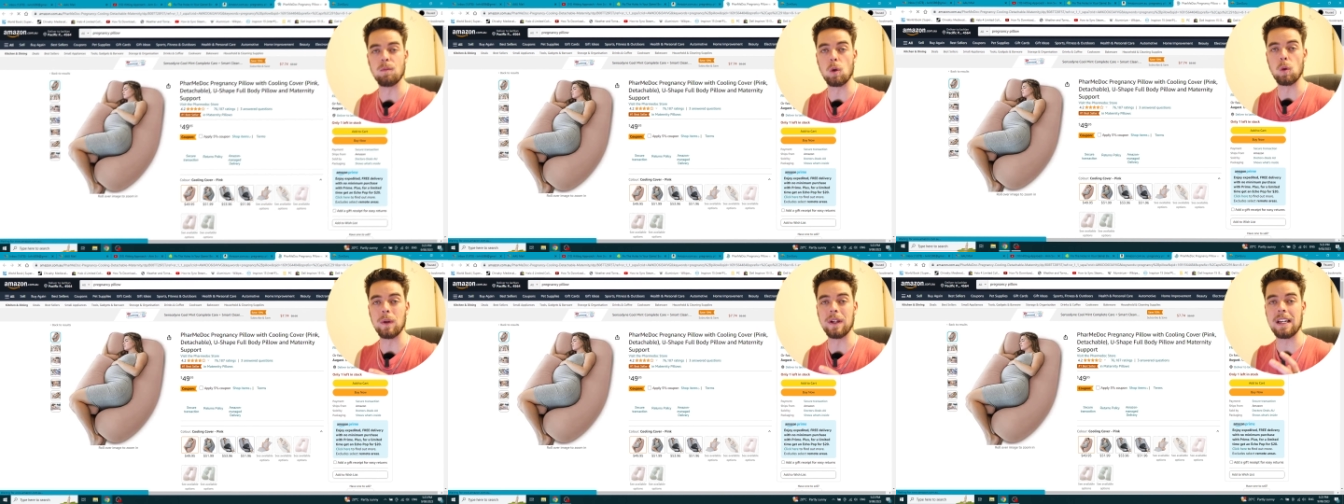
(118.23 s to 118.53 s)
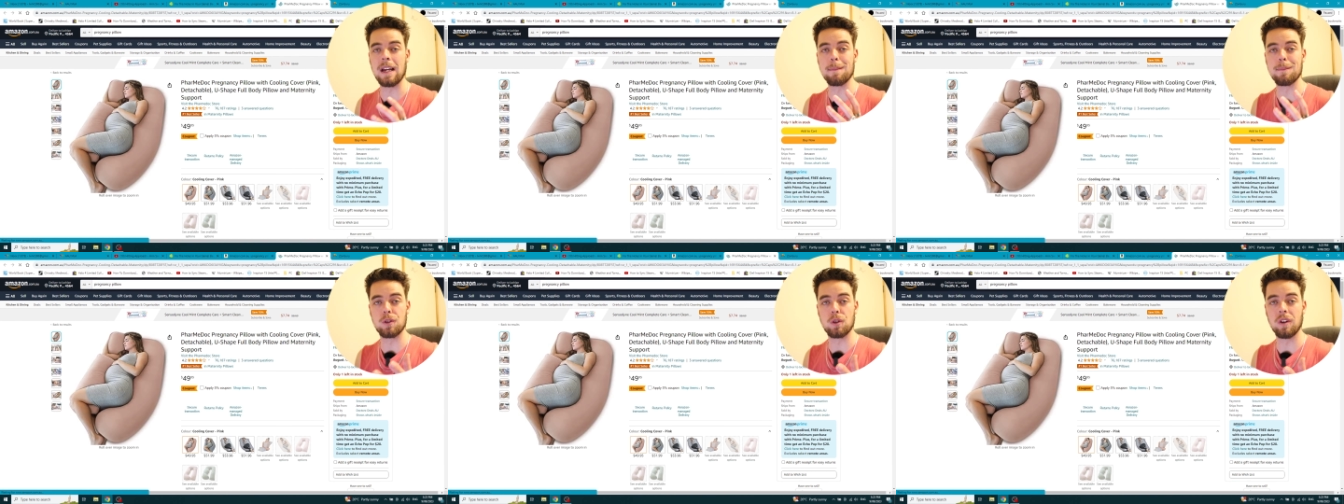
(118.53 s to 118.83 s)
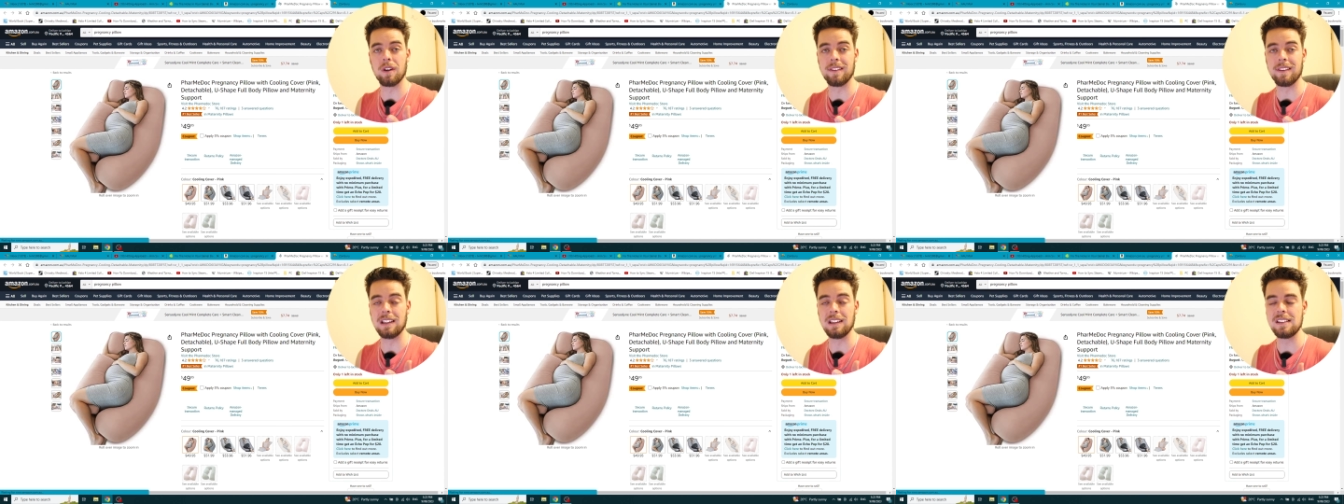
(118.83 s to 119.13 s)
then when we come through
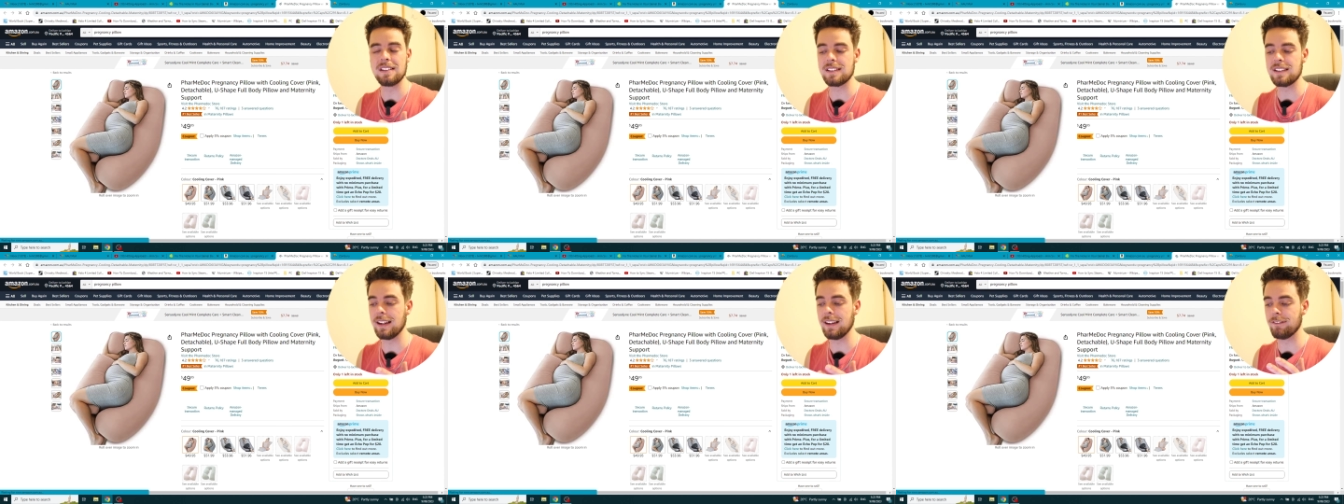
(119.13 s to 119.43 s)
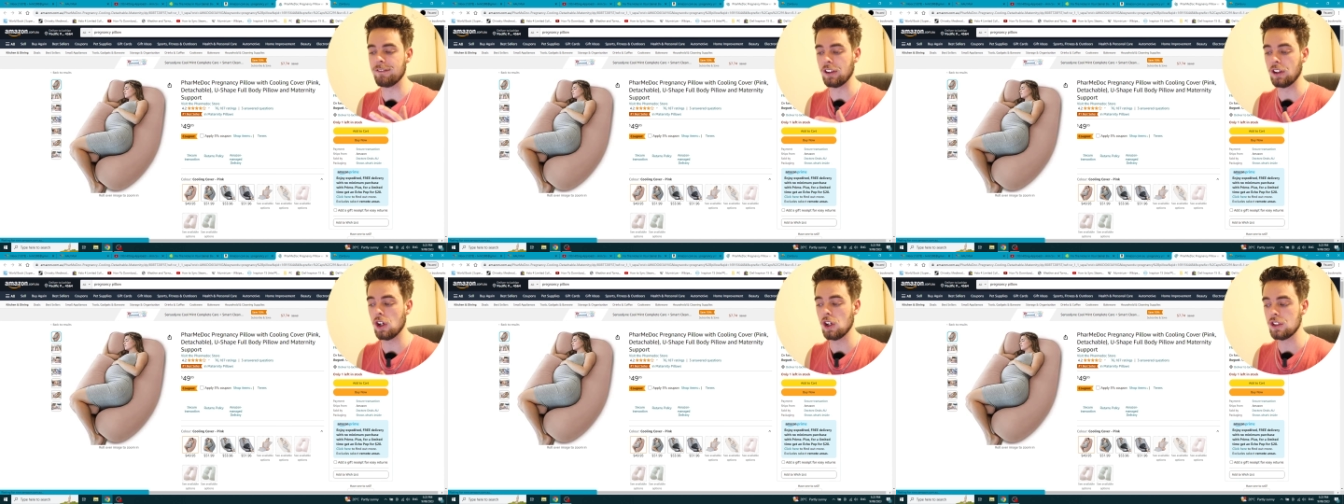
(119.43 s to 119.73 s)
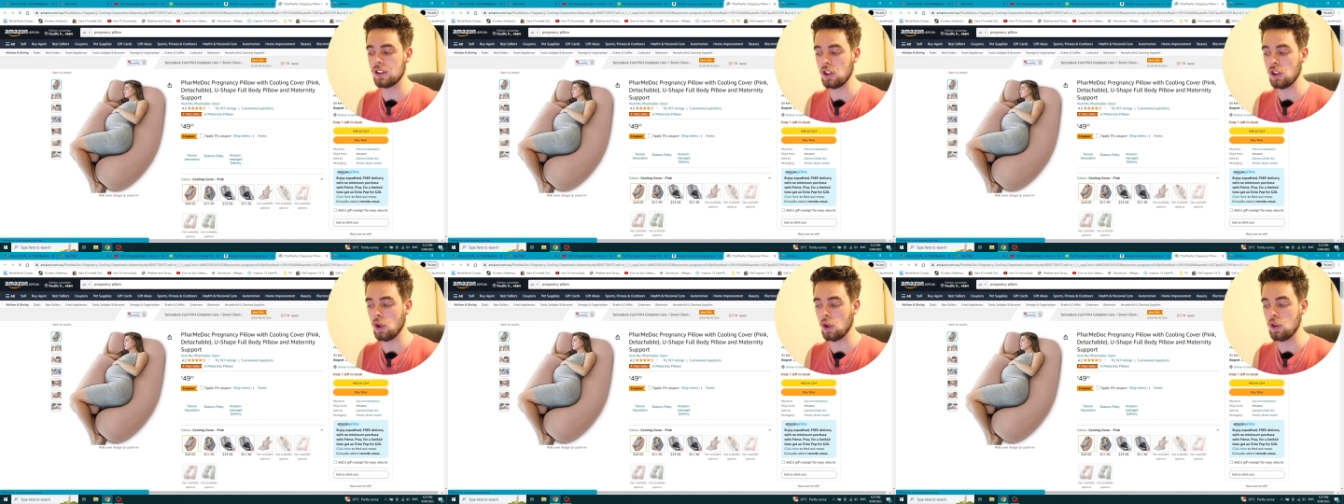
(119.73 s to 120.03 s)
to the listing, for
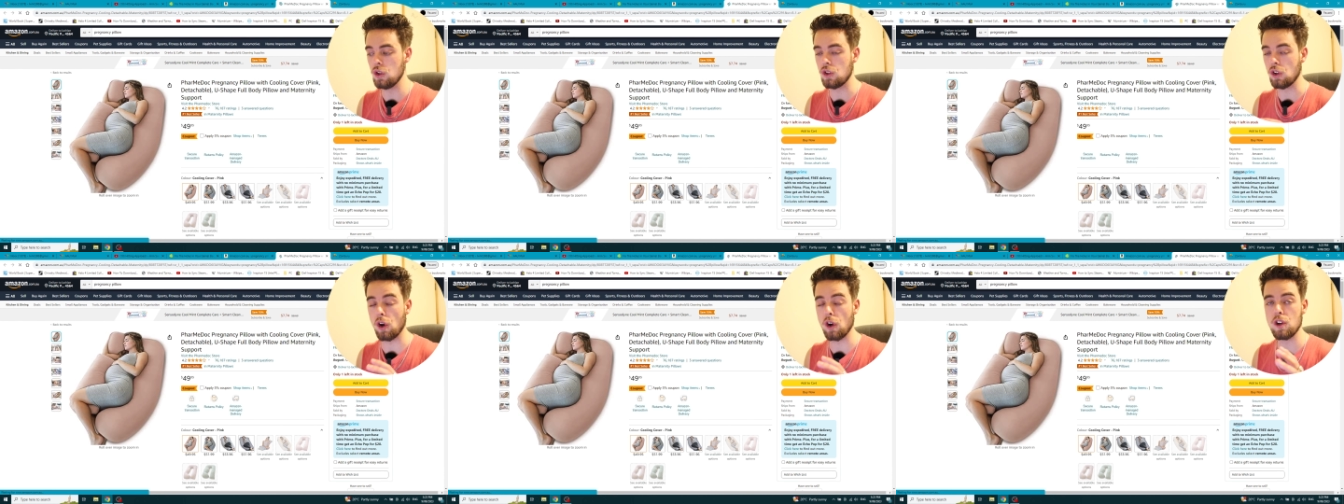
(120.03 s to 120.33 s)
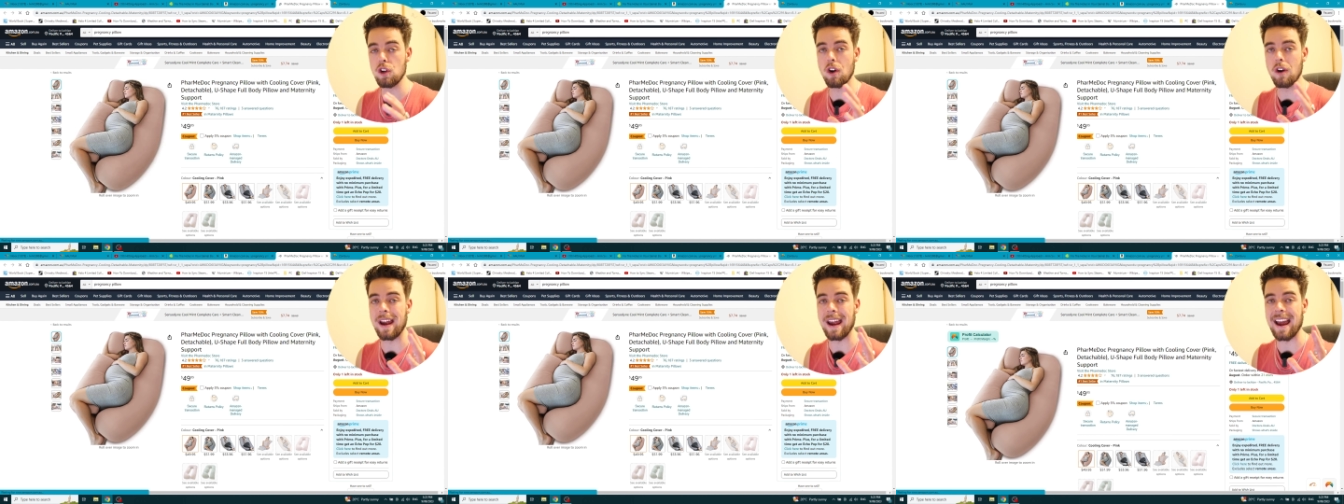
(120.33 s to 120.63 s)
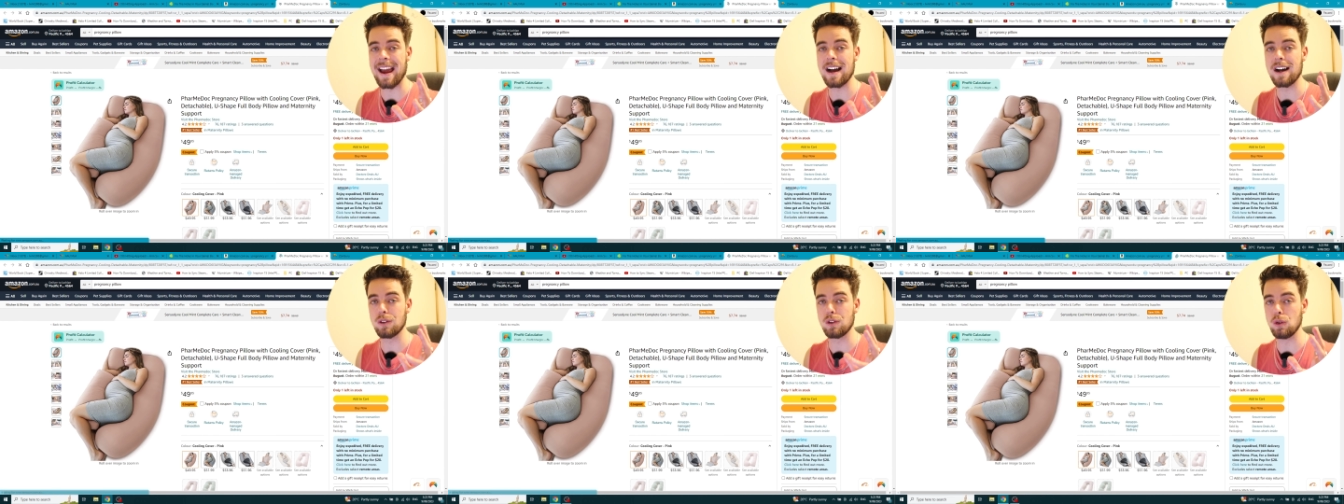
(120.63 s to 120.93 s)
those of you who don't know
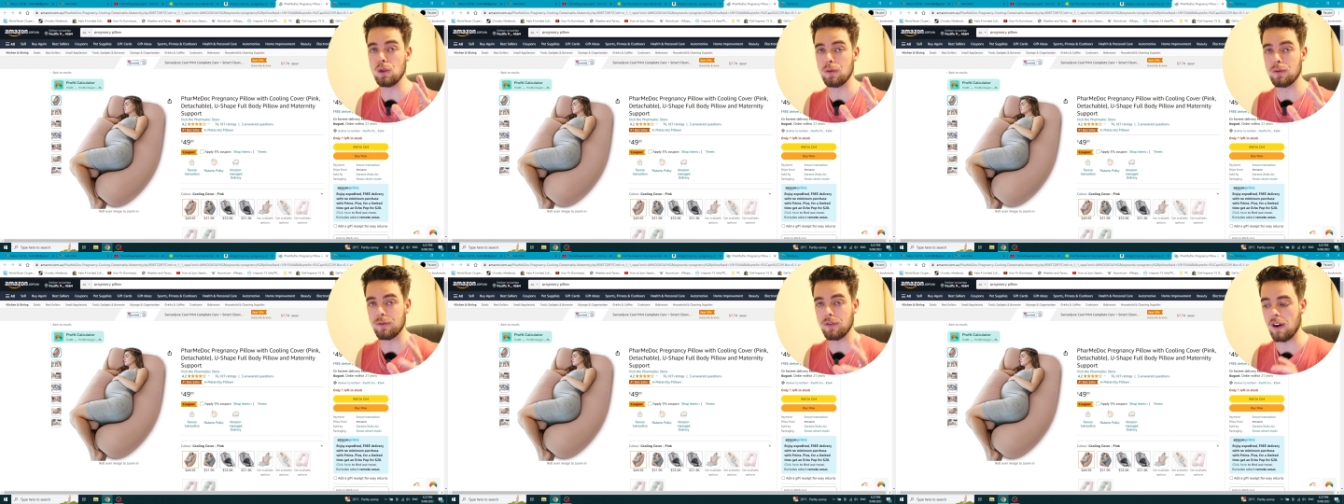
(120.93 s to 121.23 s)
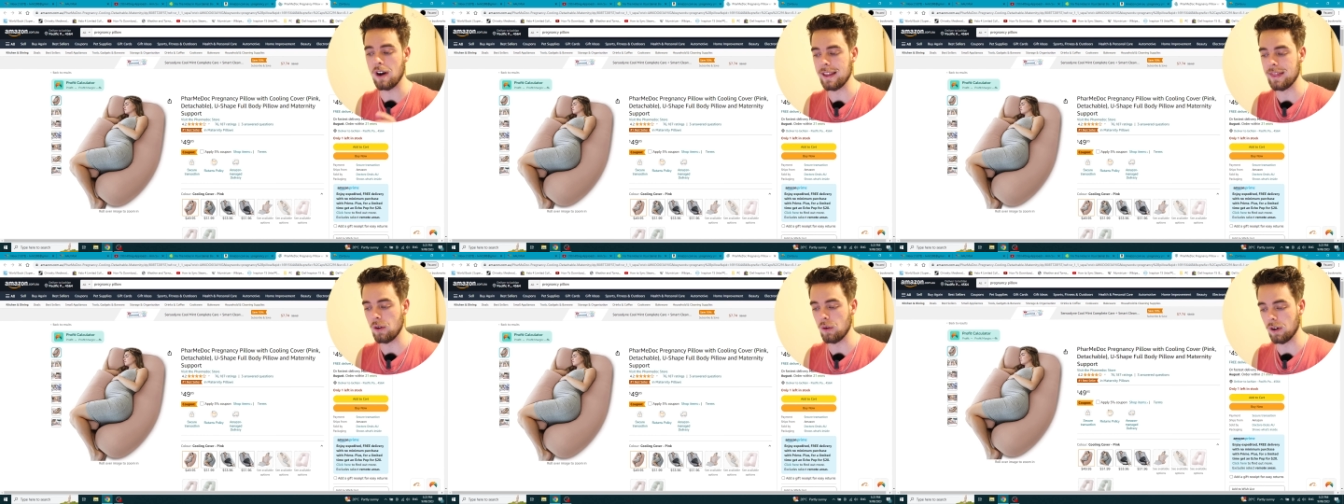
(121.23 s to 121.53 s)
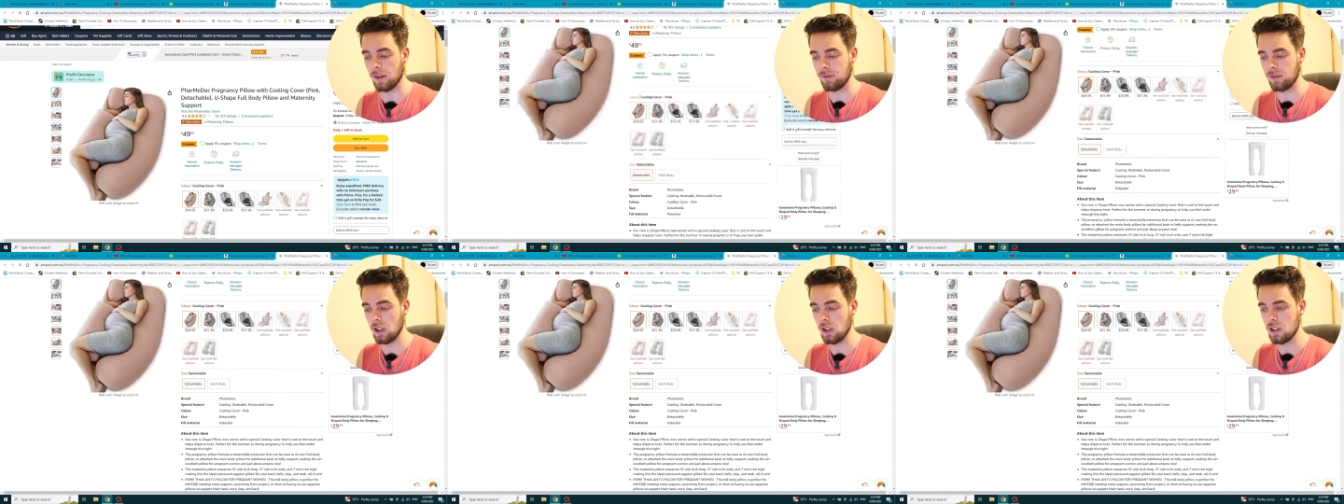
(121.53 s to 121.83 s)
how to find the
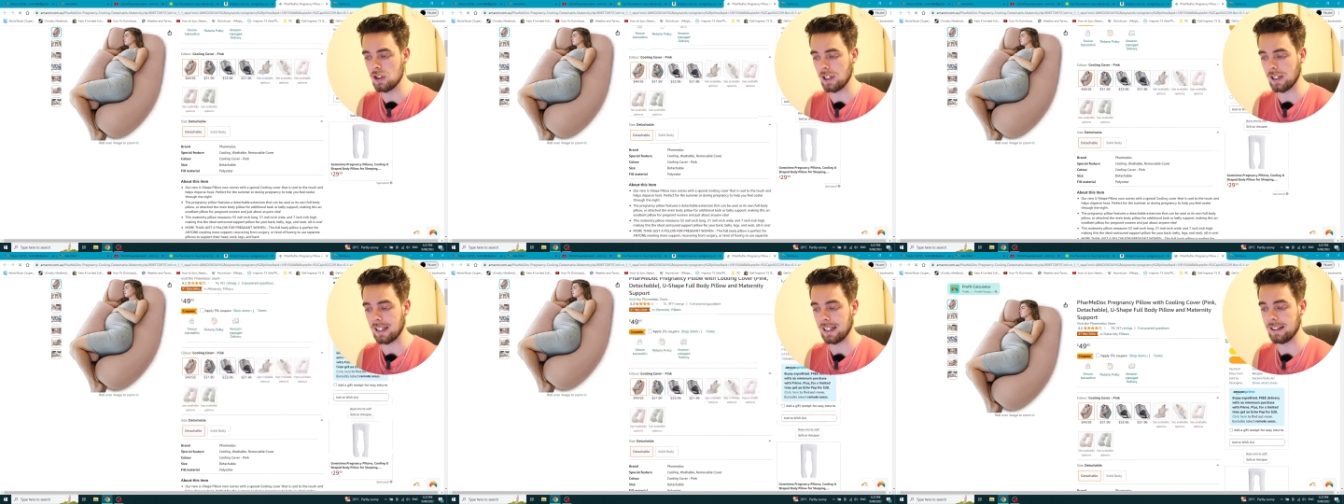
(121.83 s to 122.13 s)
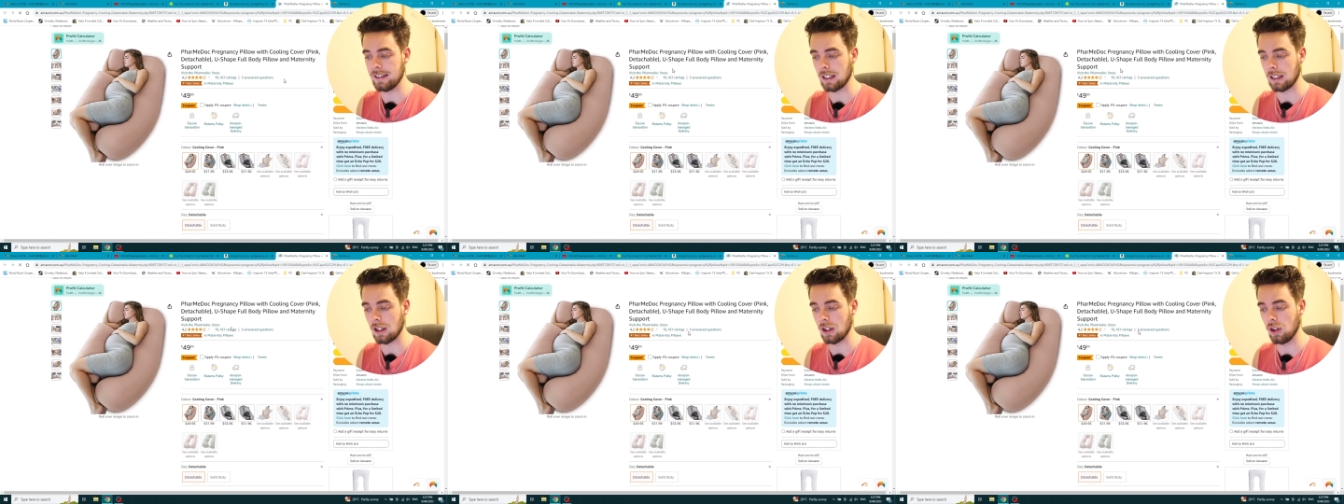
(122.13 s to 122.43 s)
review, views, you can either